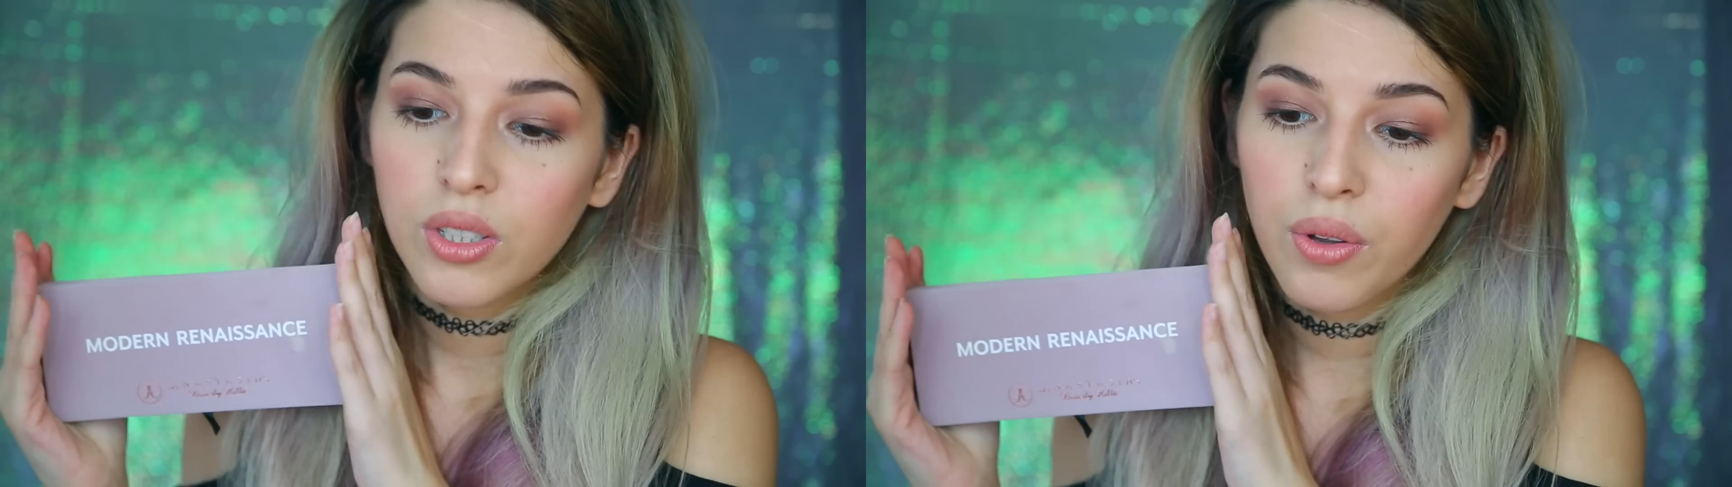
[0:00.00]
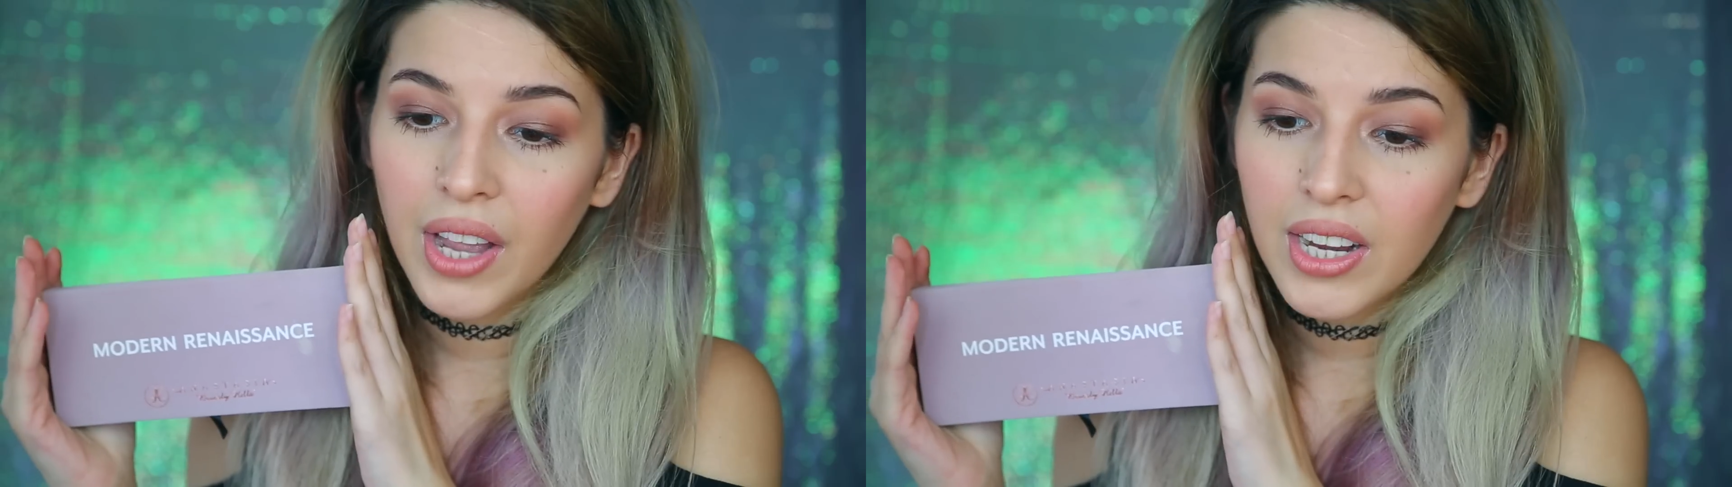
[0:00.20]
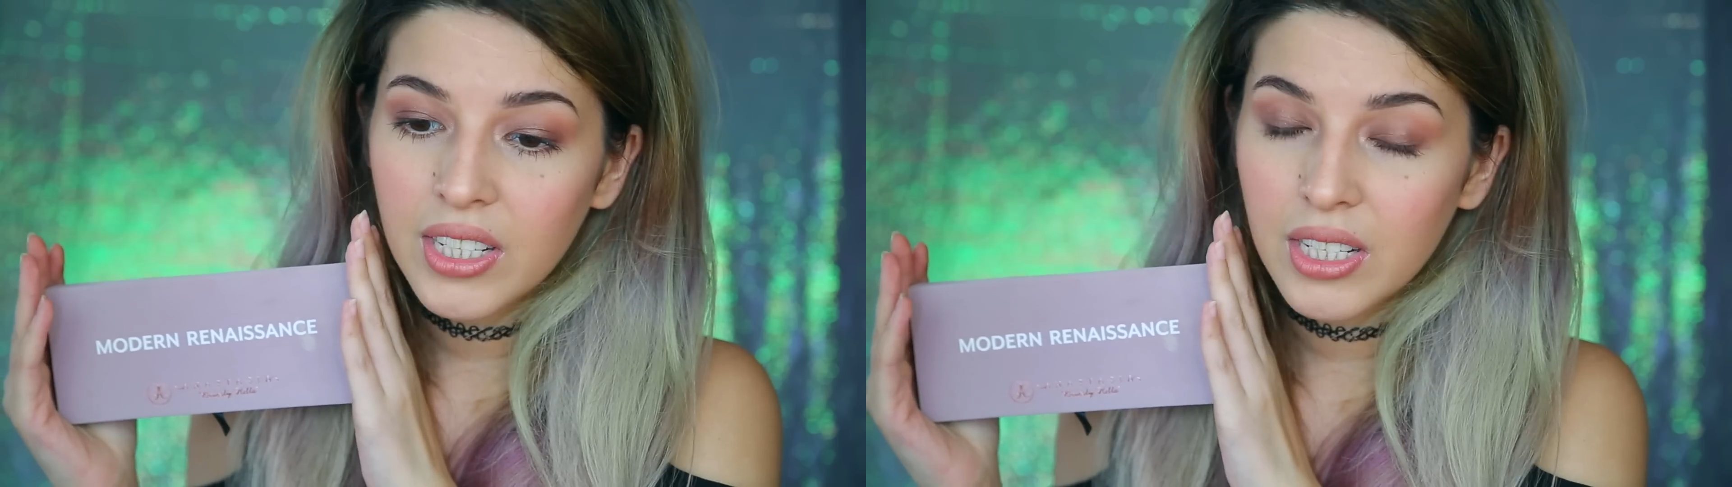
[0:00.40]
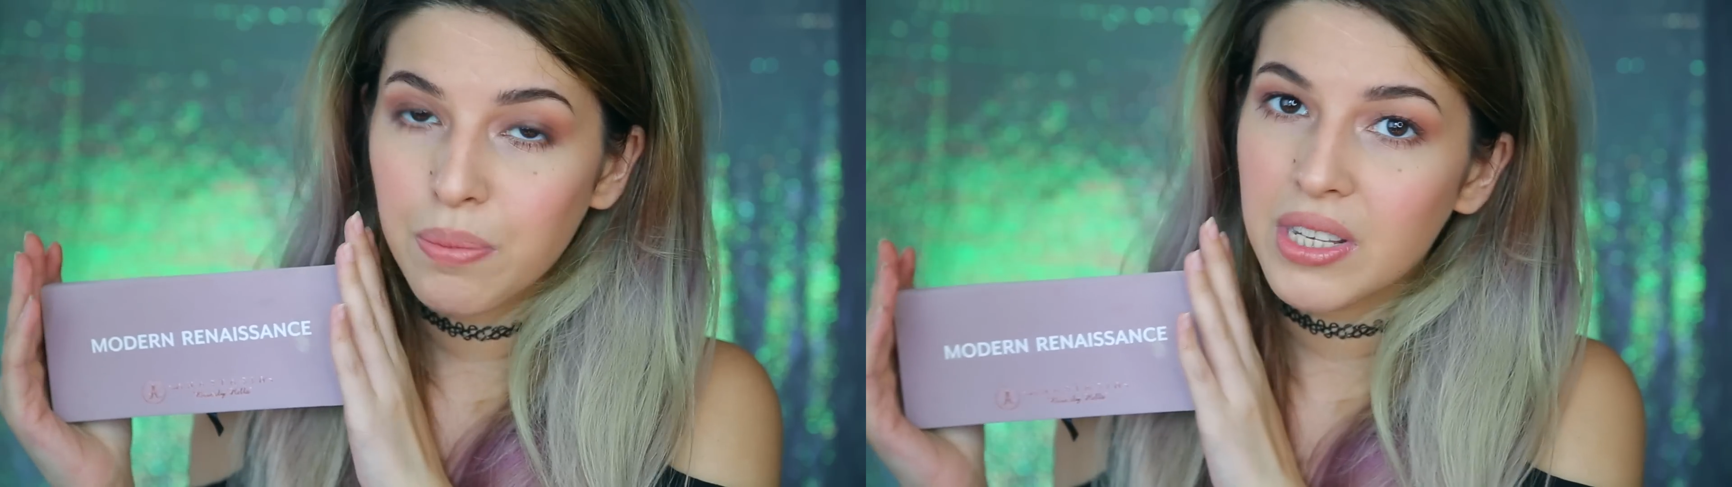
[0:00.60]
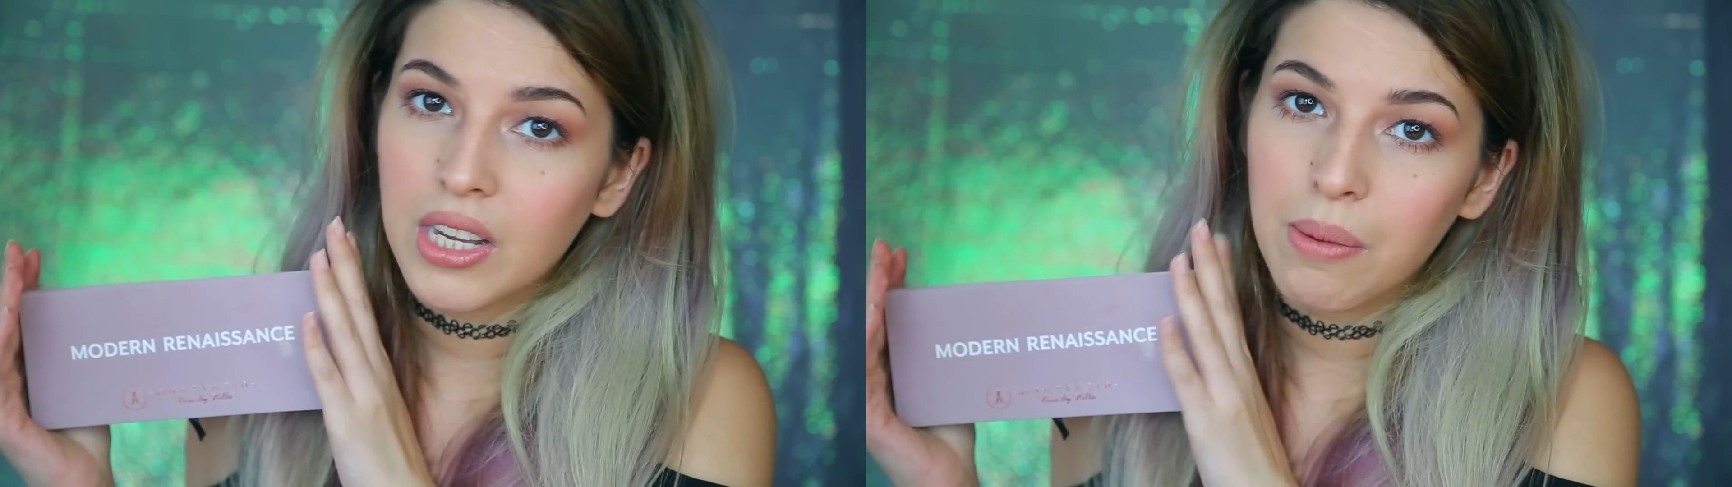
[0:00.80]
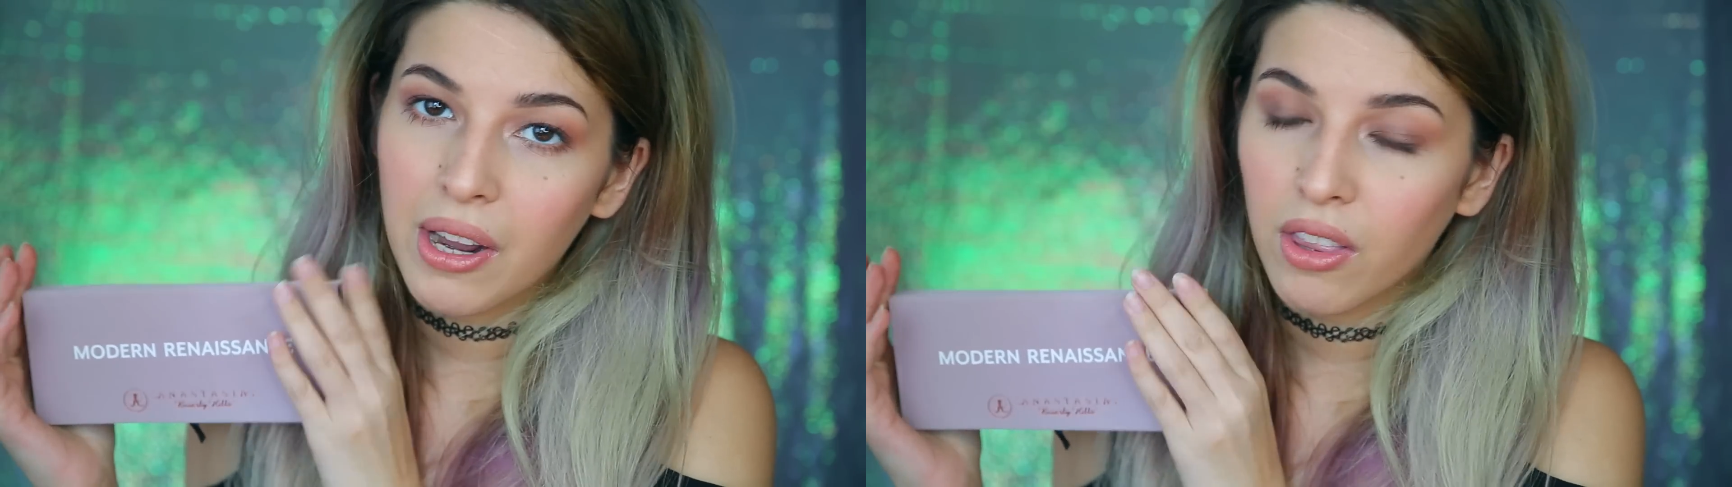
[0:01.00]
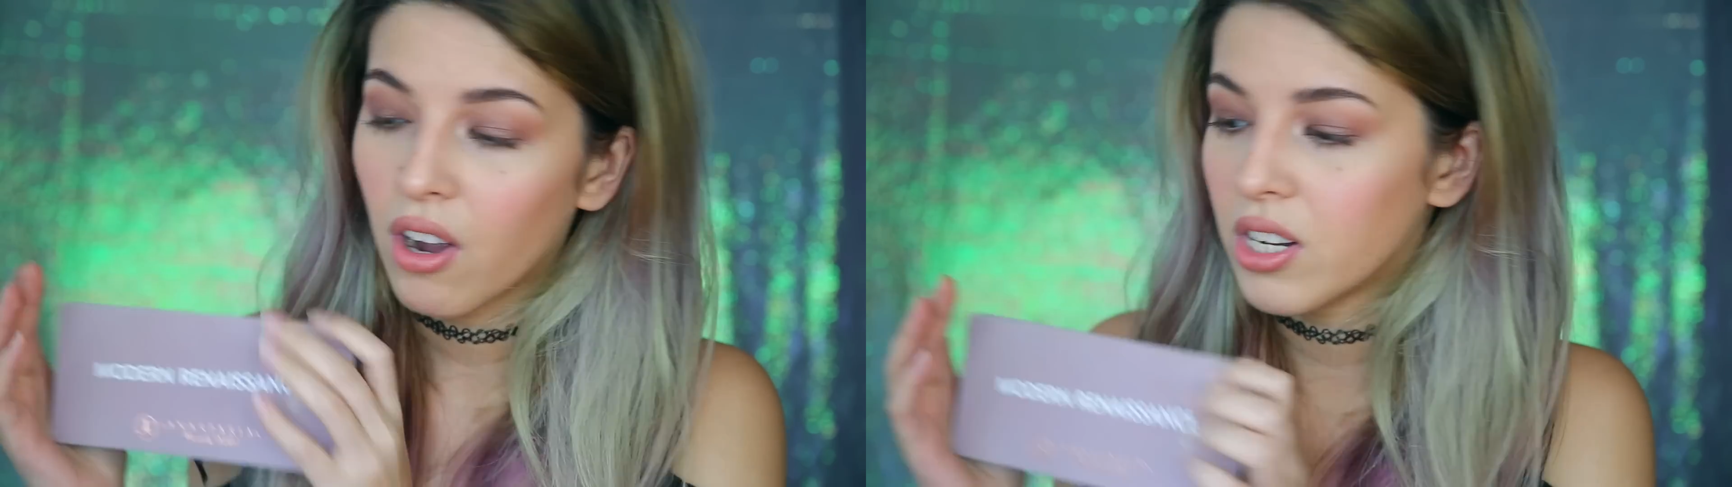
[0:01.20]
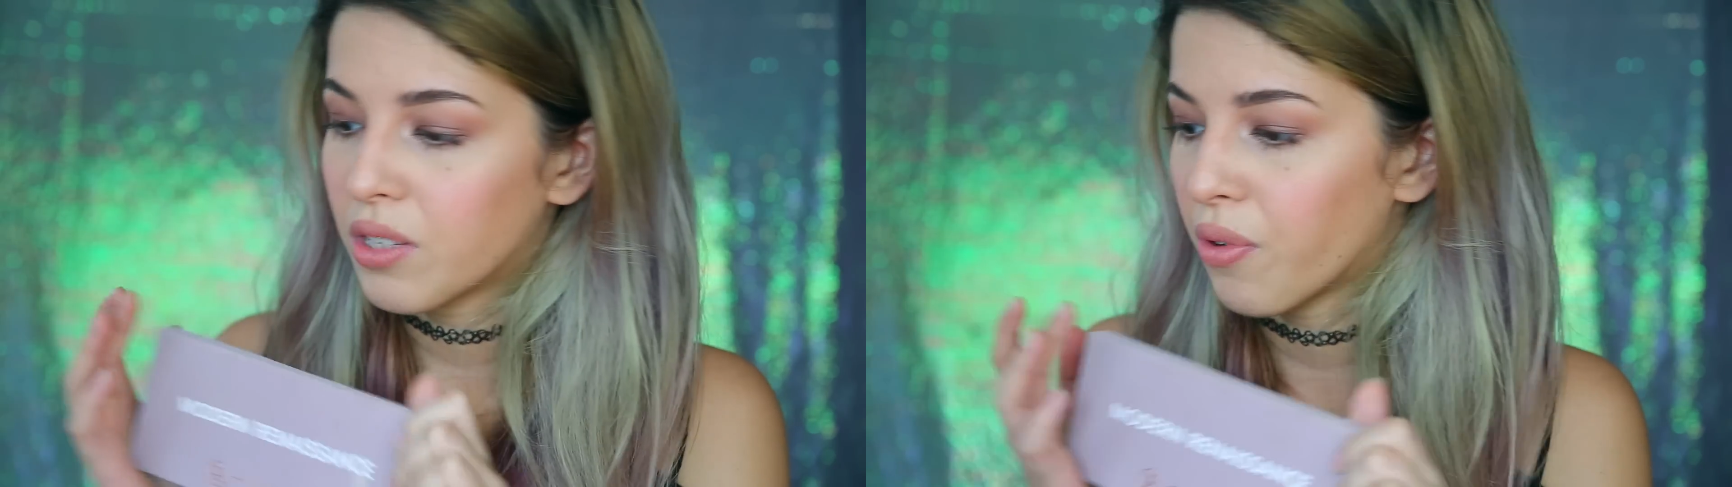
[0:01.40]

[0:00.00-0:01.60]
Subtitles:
So that is just basically my thoughts